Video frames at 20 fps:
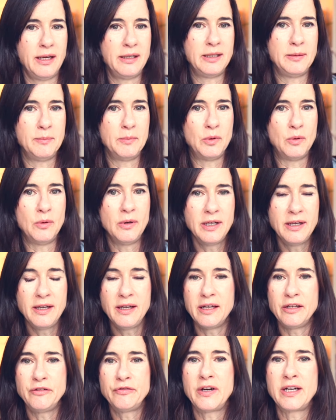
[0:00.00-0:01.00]
anymore.
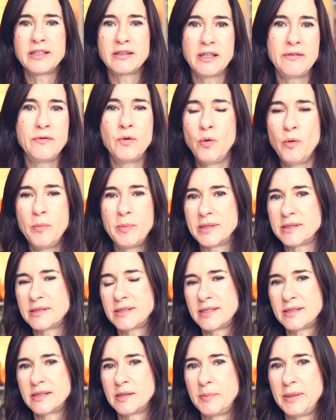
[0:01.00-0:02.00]
In fact, they've all but
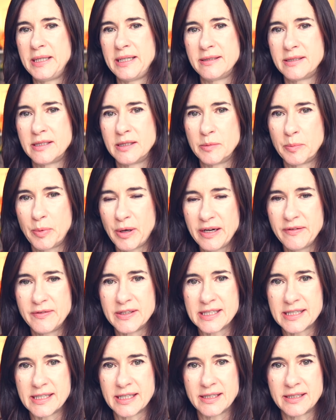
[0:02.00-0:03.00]
disappeared in the
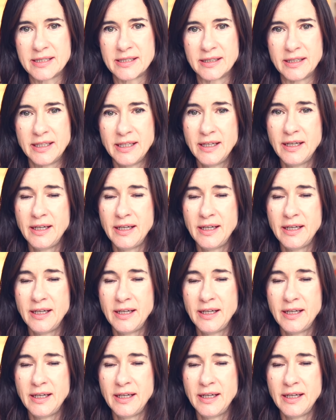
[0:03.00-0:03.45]
private sector.